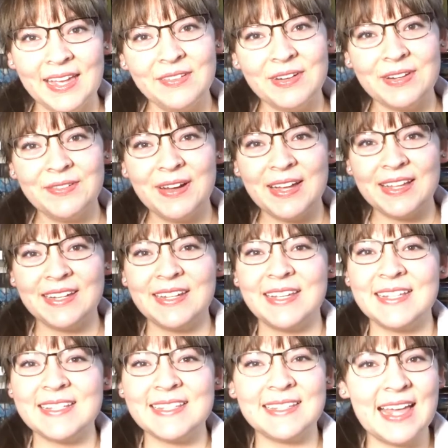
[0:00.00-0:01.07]
Hey everyone,
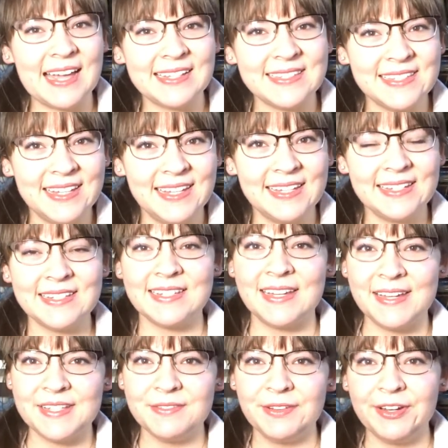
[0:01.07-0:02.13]
it's Lexie. In
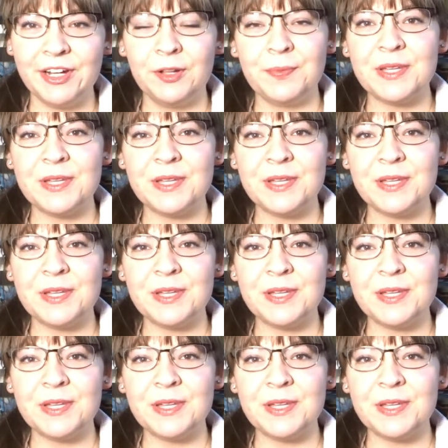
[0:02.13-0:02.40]
today's video,